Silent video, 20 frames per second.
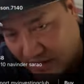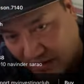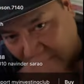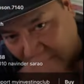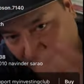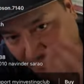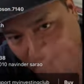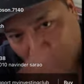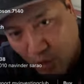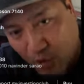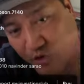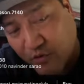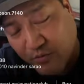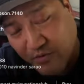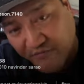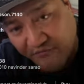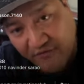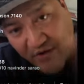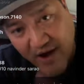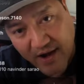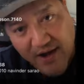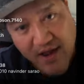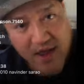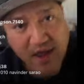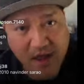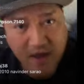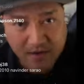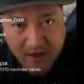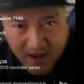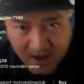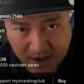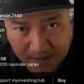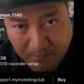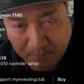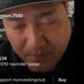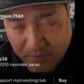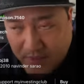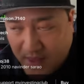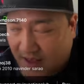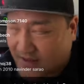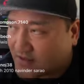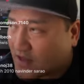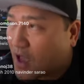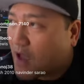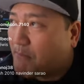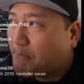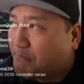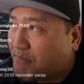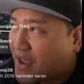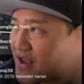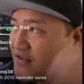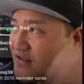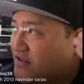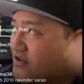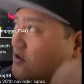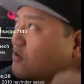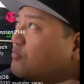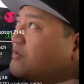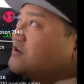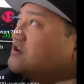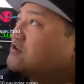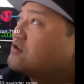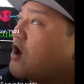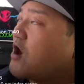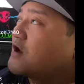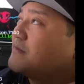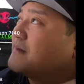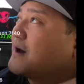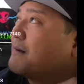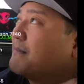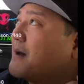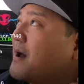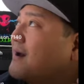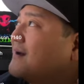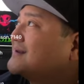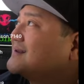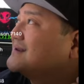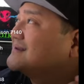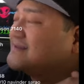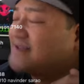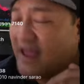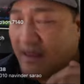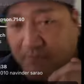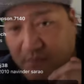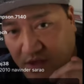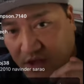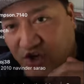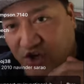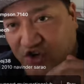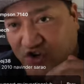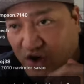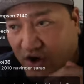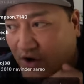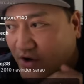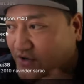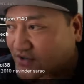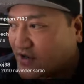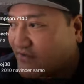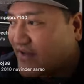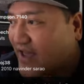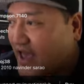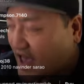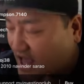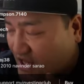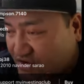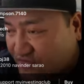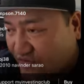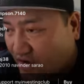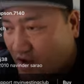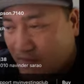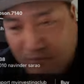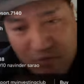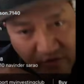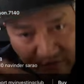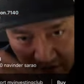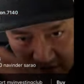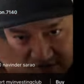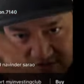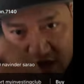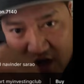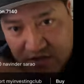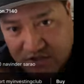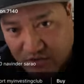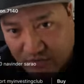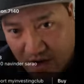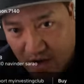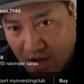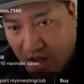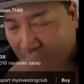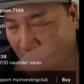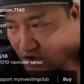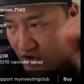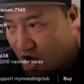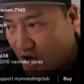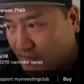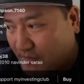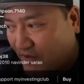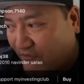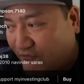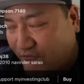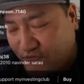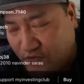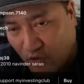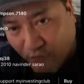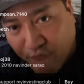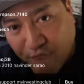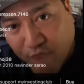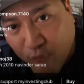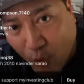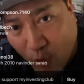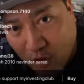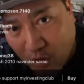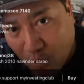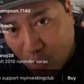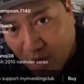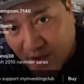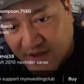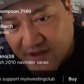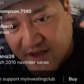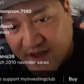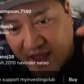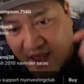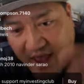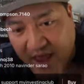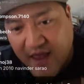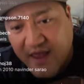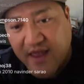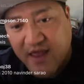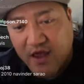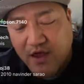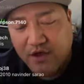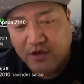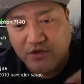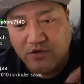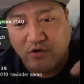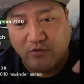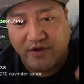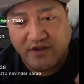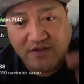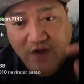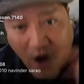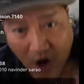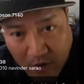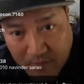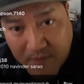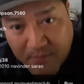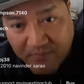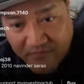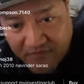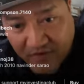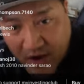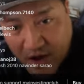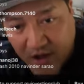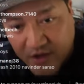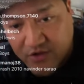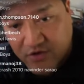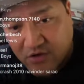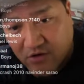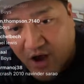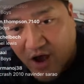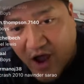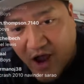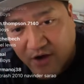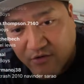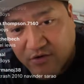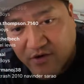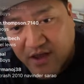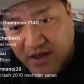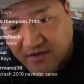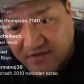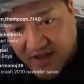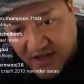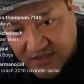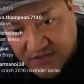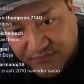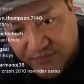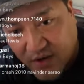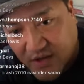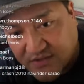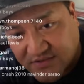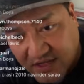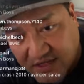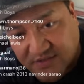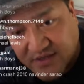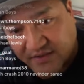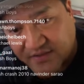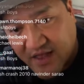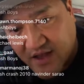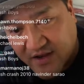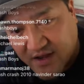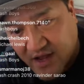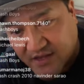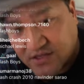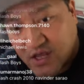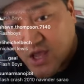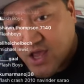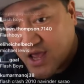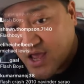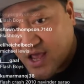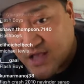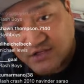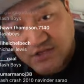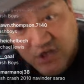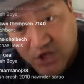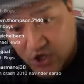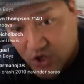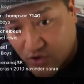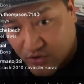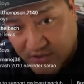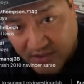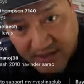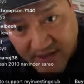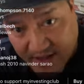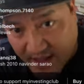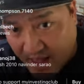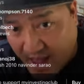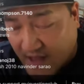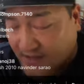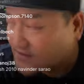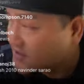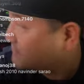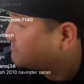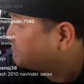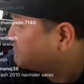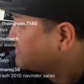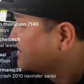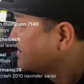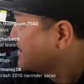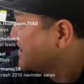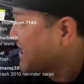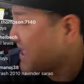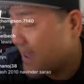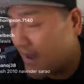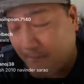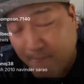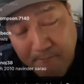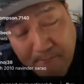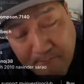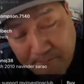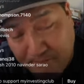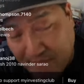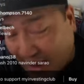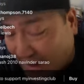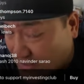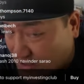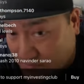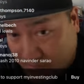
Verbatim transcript: we put a limit order. We're fine. It, it's a big deal when you talk about 10 million shares of a hedge fund moving stocks around, talking about your 401k, your retirement fund, your IRA index fund, things like that, guys. It's huge and it adds up. A, um,